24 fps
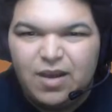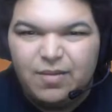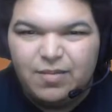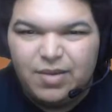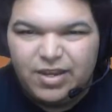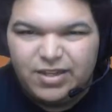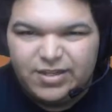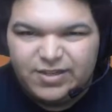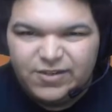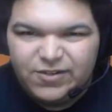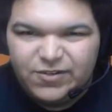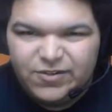I'm
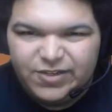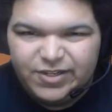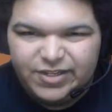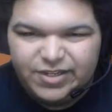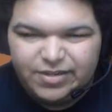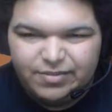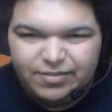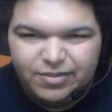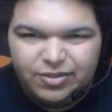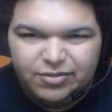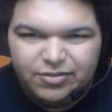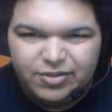not teaching
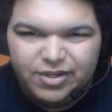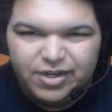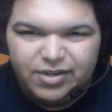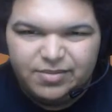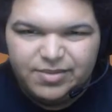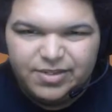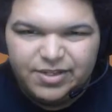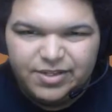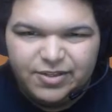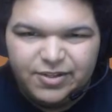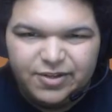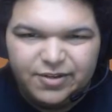it to
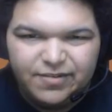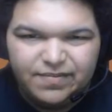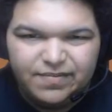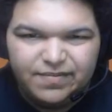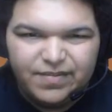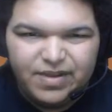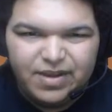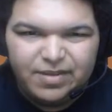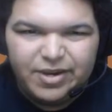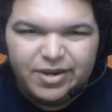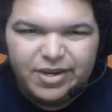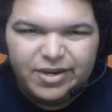blowjobs either.
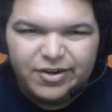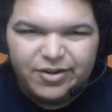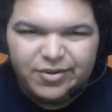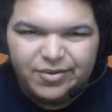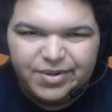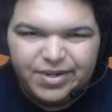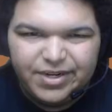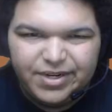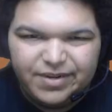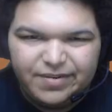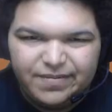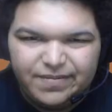I'm not
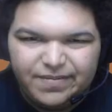doing